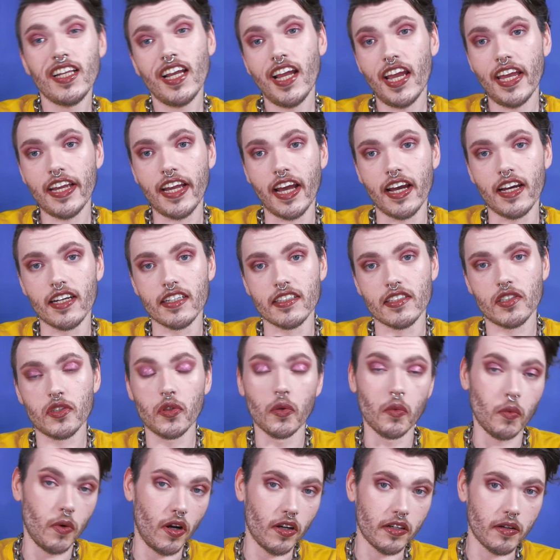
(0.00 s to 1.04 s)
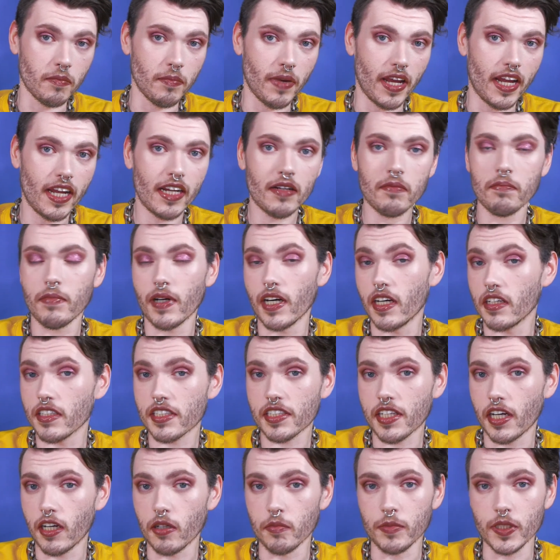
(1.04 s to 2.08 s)
guys, welcome back, Bear
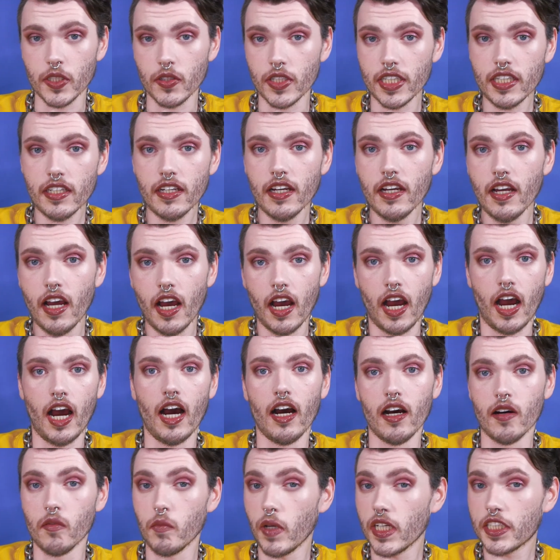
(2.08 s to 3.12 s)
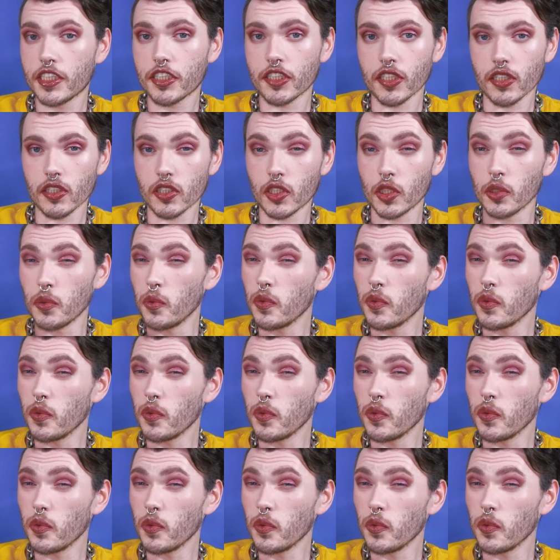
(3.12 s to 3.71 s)
Scare Beauty. Make sure to